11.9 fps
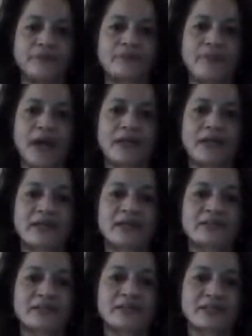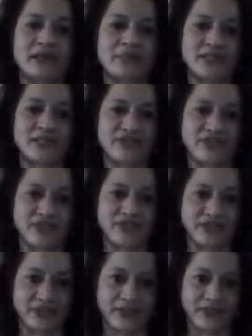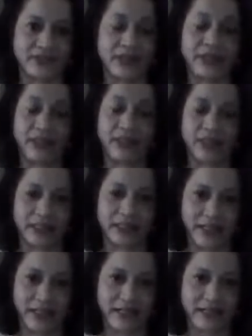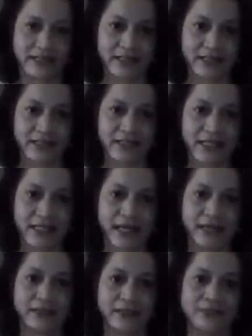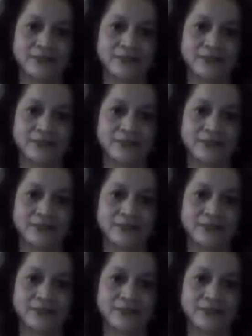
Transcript: by the Nixon administration in 1969.